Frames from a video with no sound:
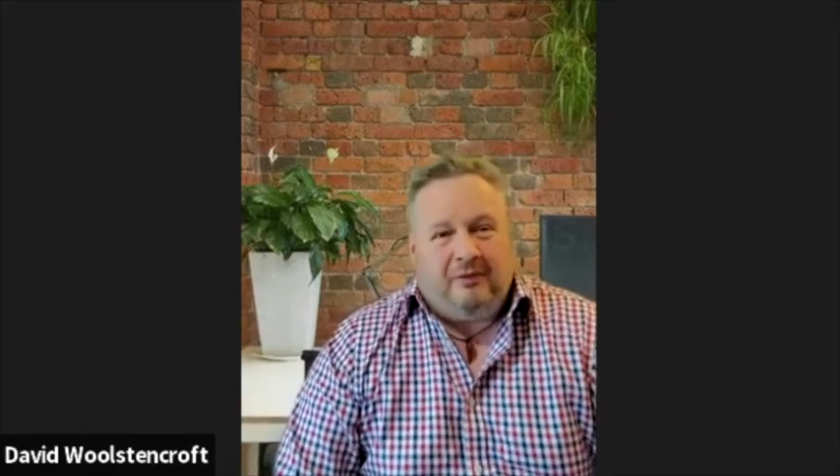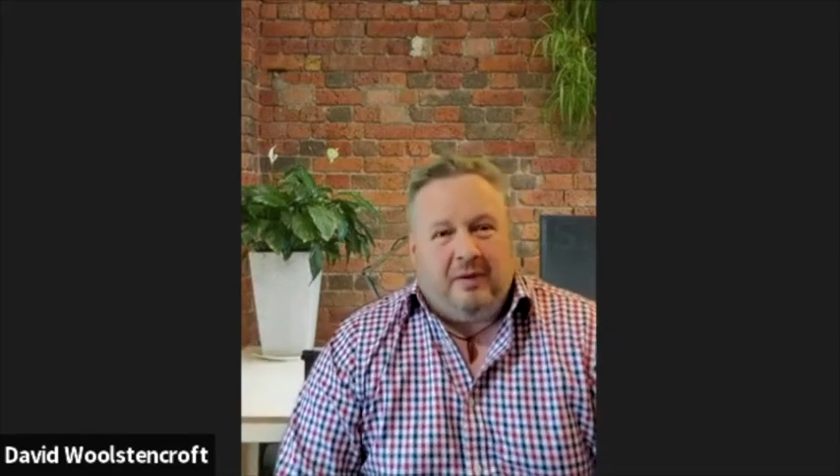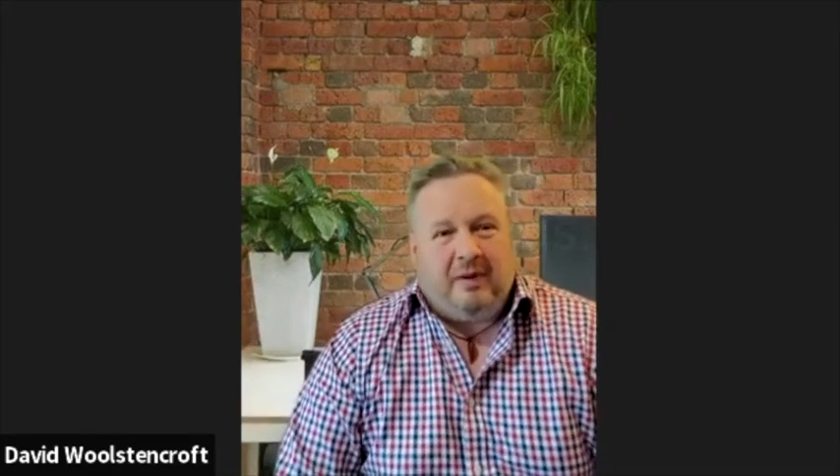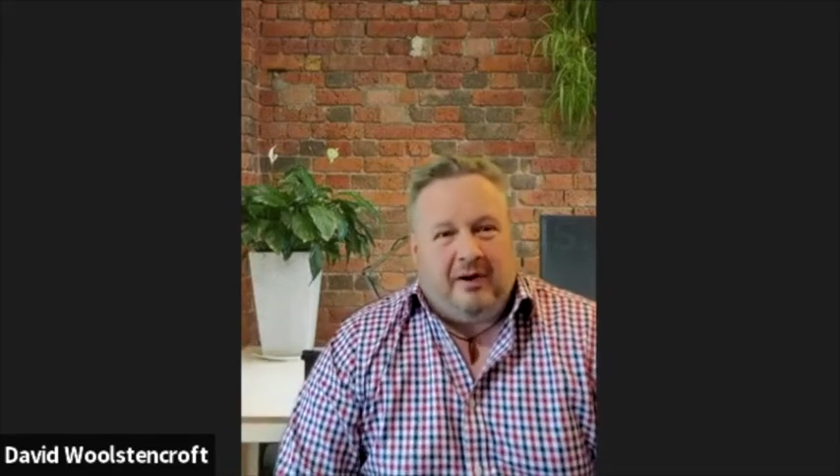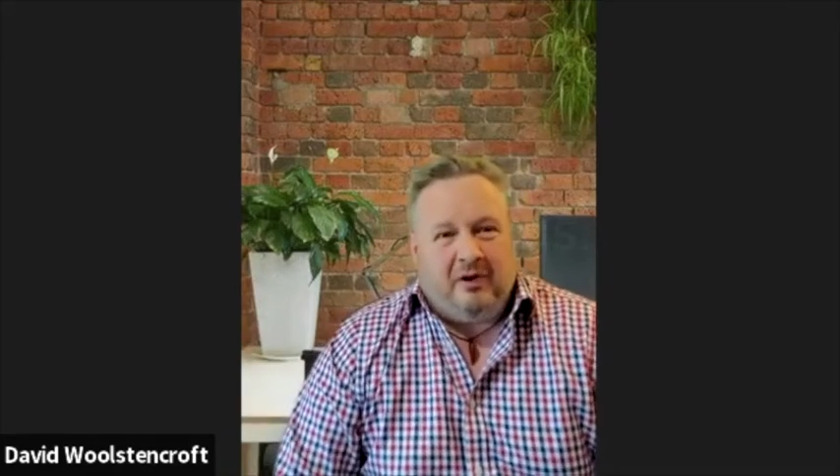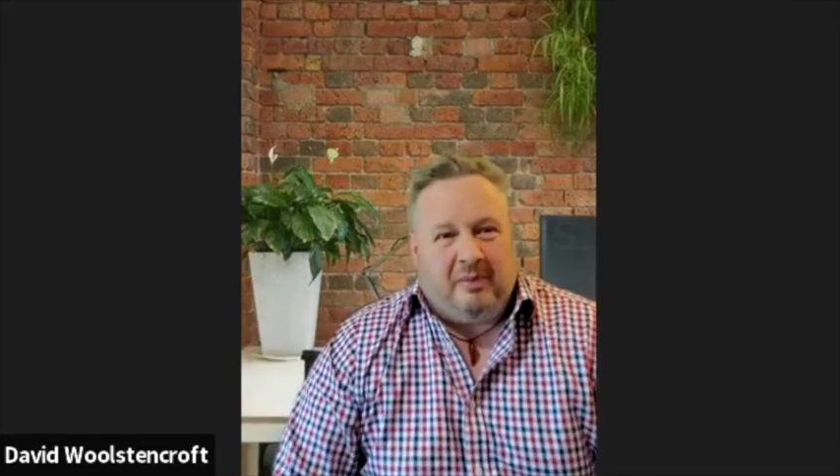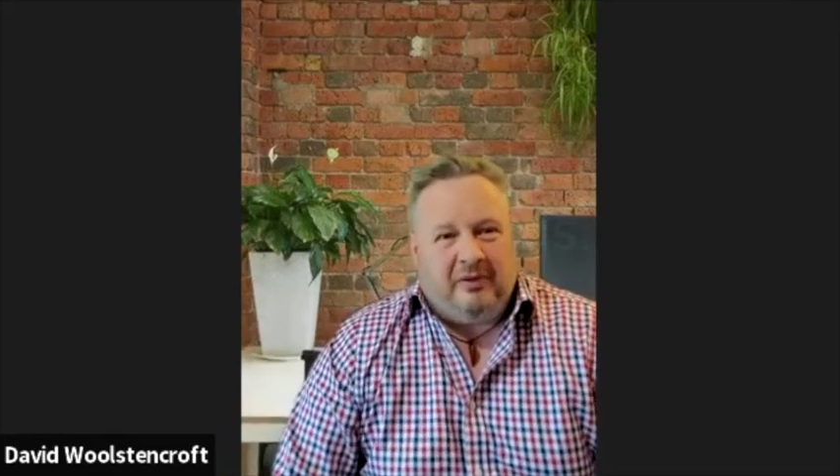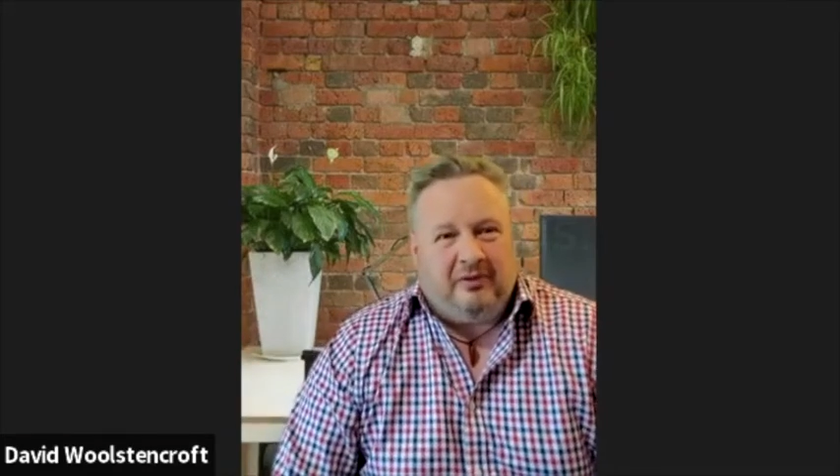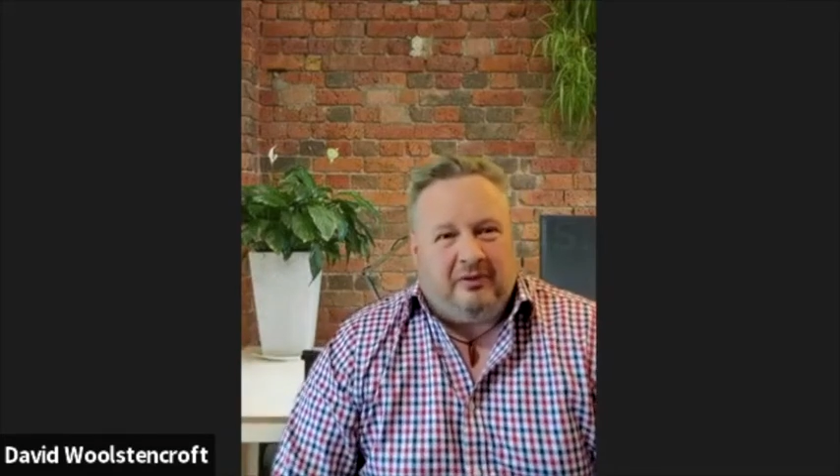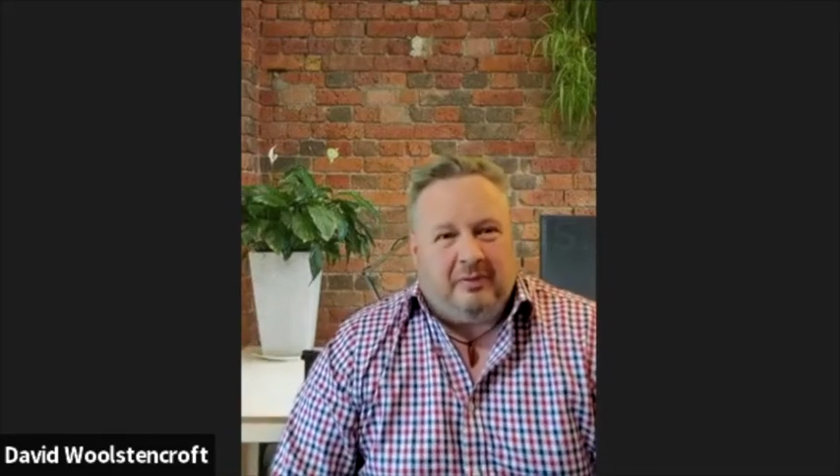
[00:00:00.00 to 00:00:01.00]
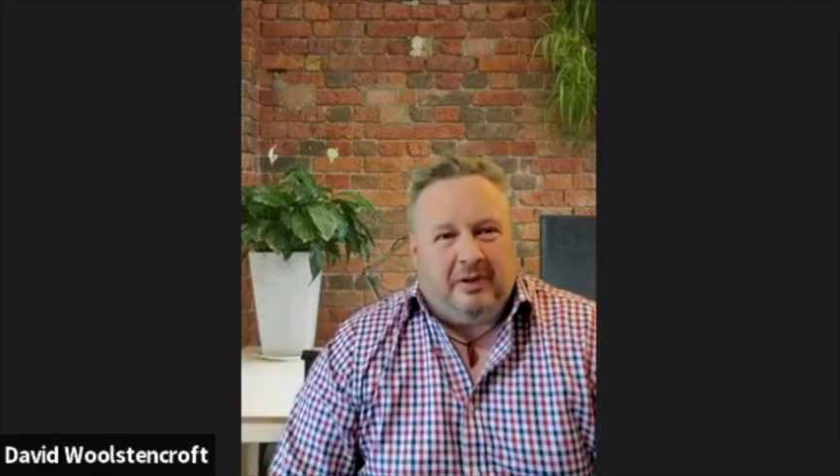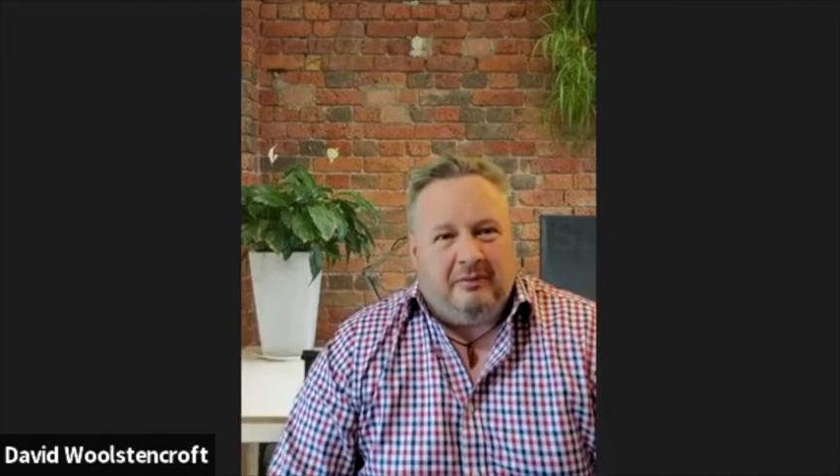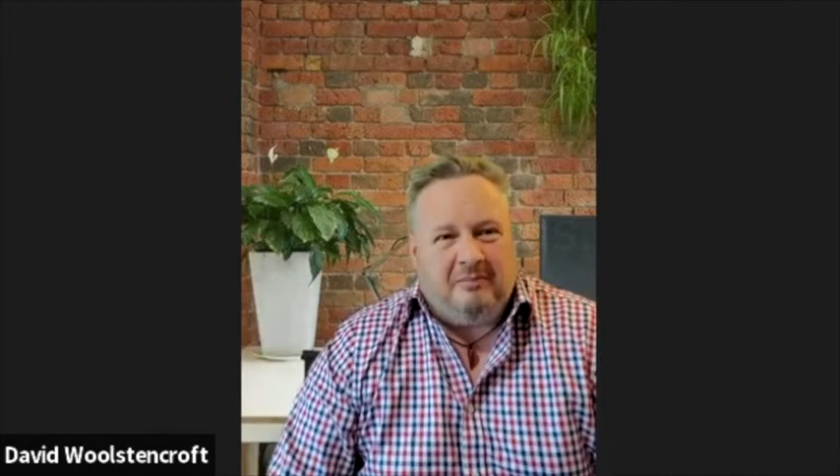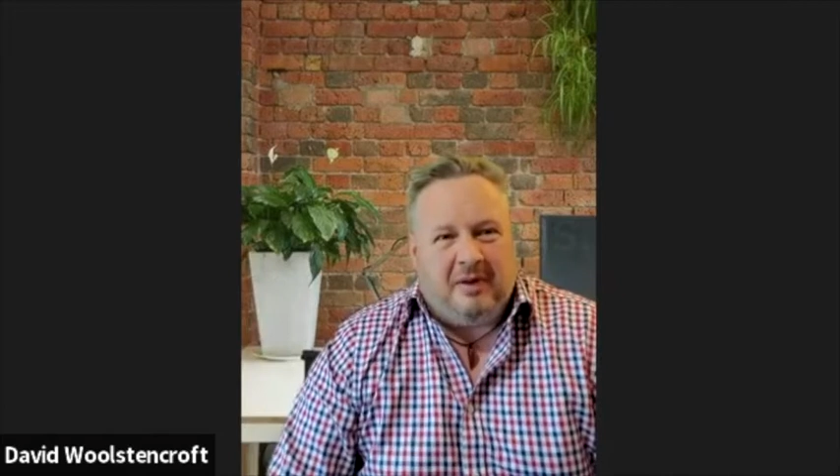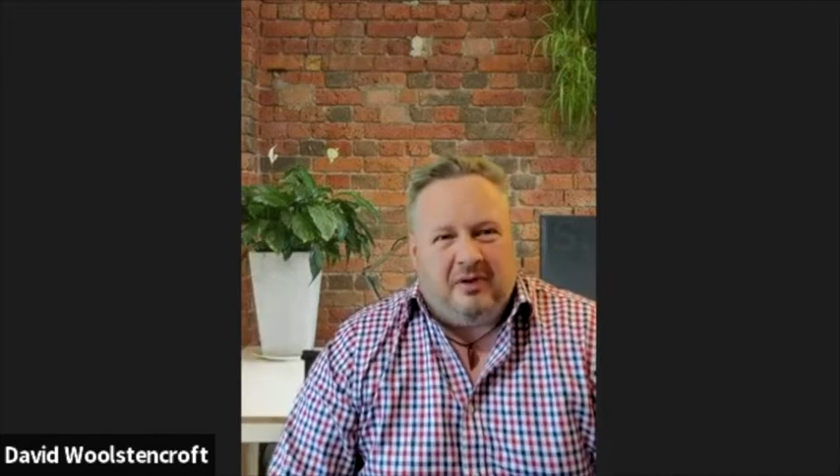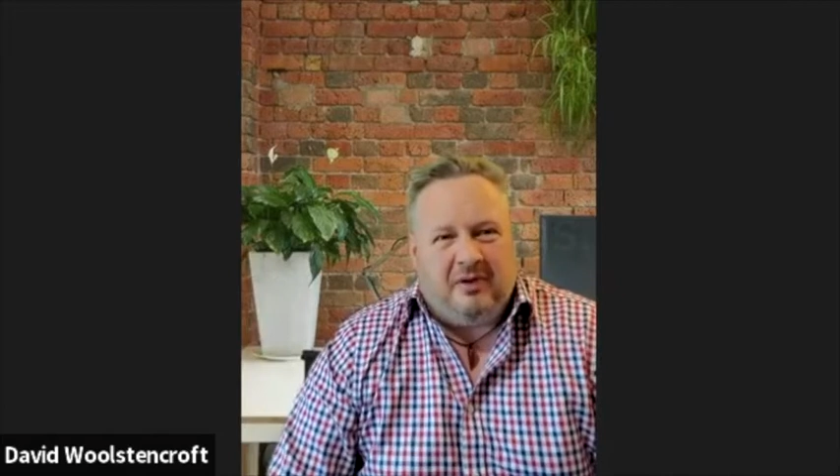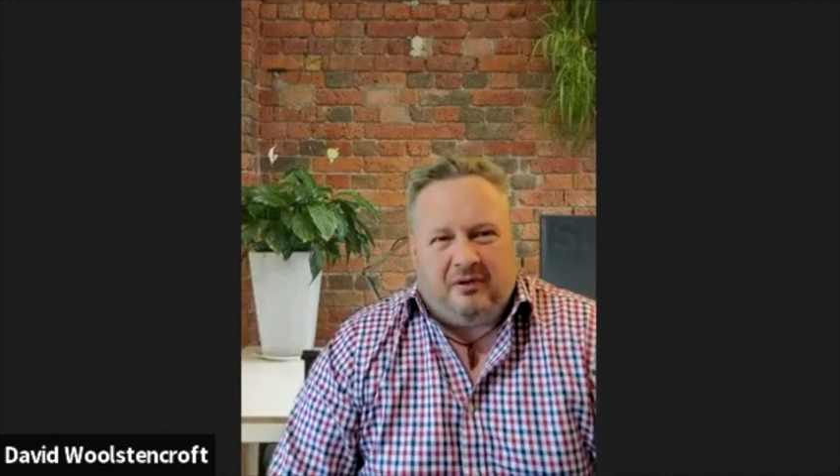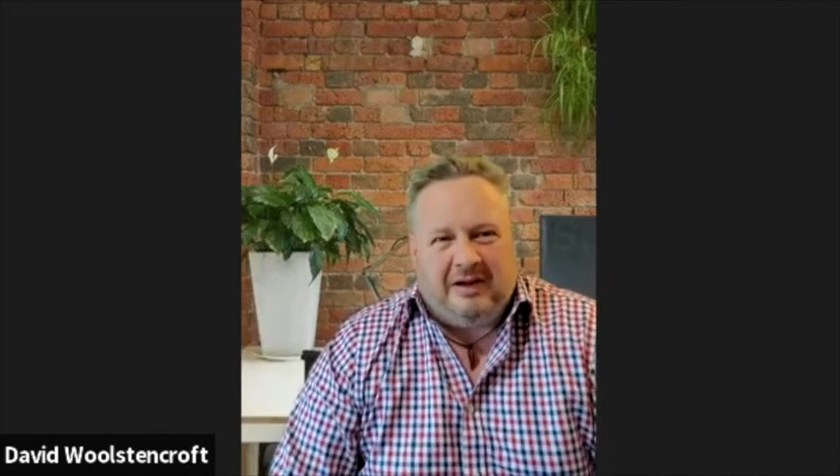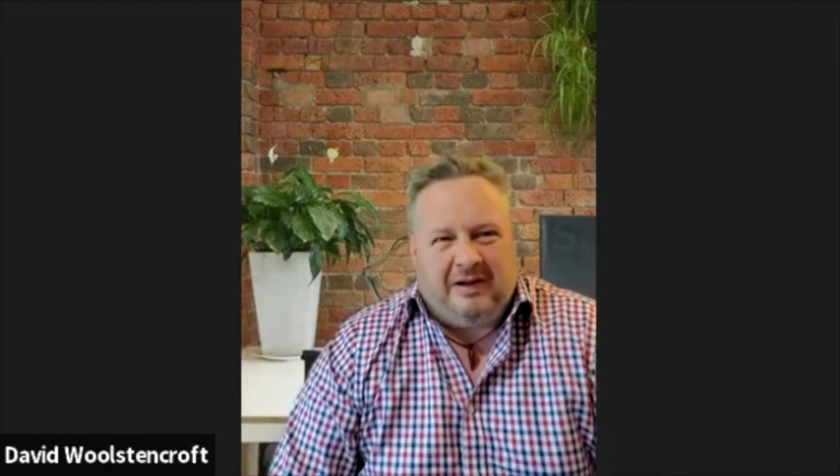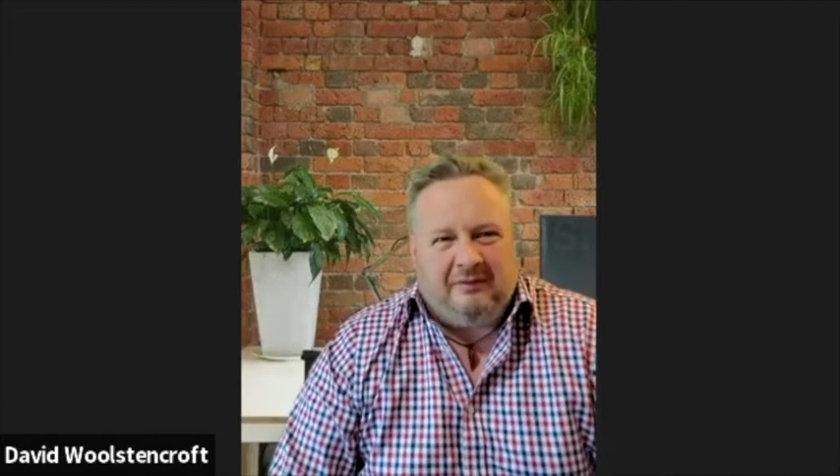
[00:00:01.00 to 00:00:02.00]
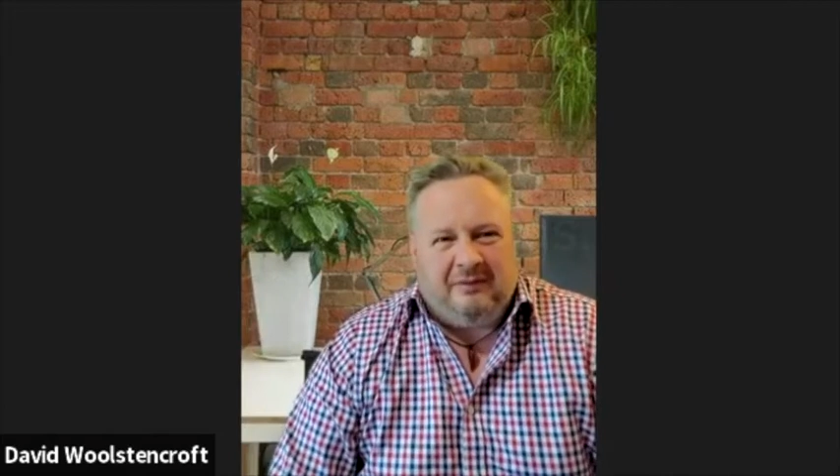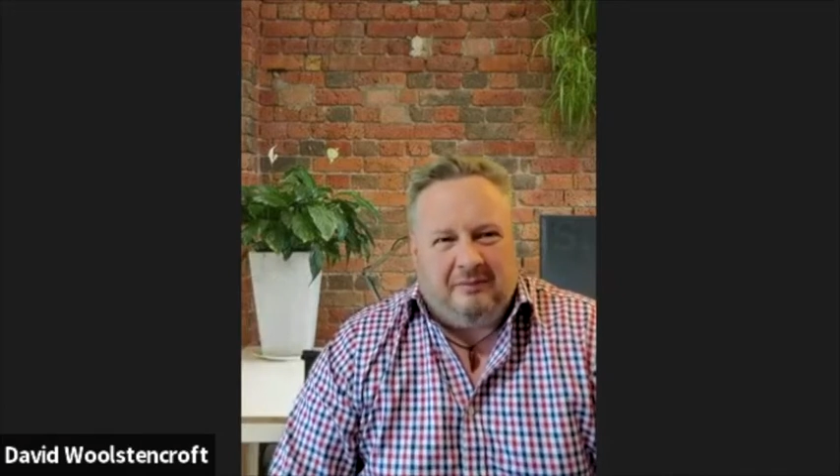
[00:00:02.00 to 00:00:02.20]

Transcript: fair way to do business. I mean, it's attractive.